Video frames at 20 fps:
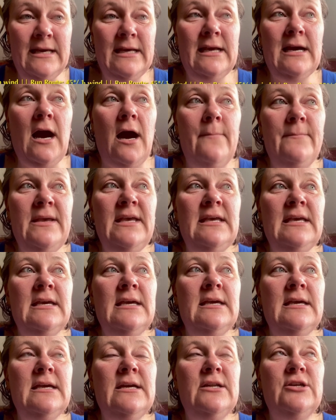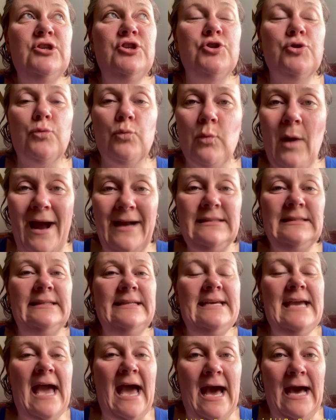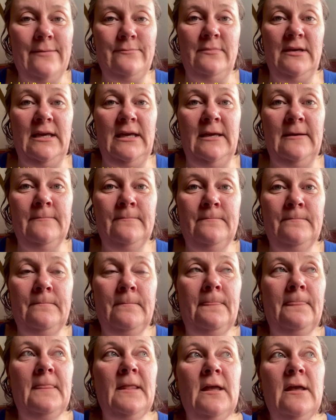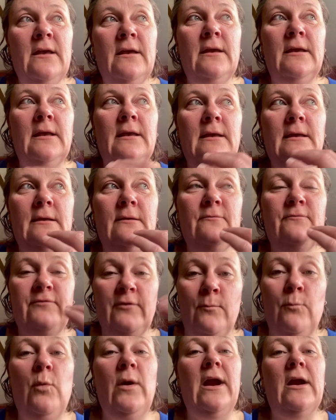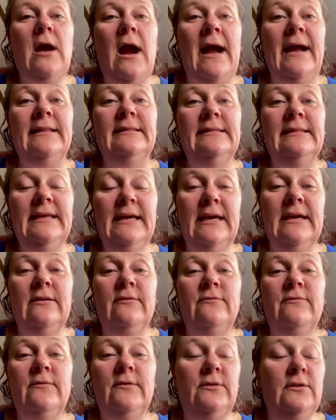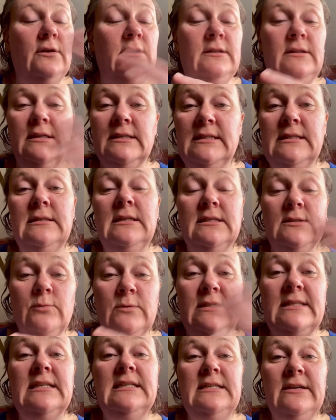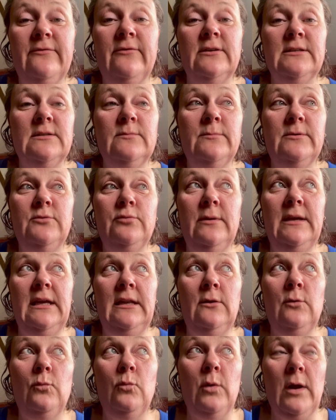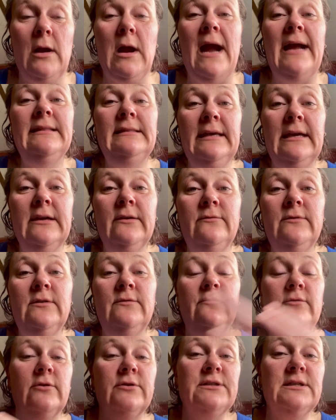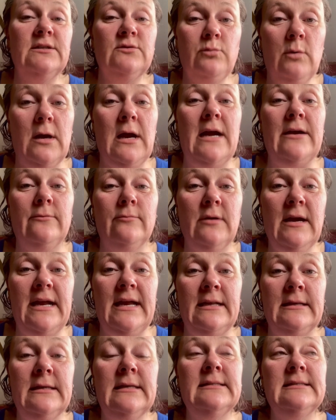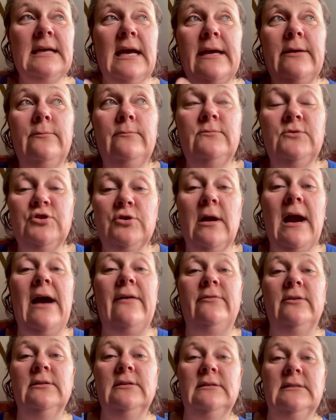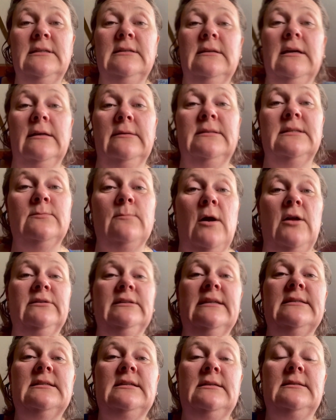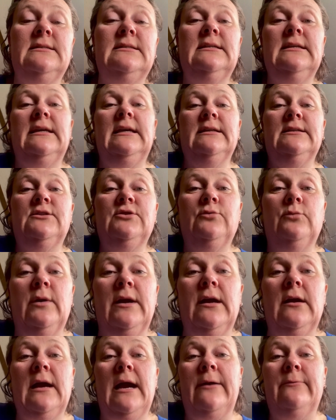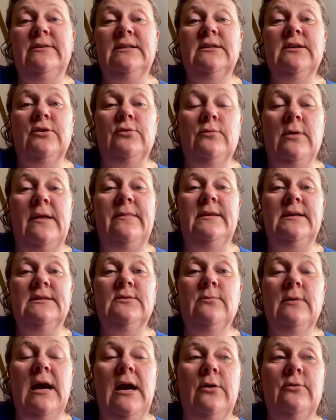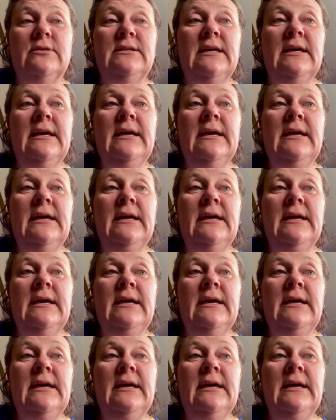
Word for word: coming directly at me from where I live, this this was the difference between where I lived versus where I ran because I traveled a, a small distance to get to where I was going to run this route.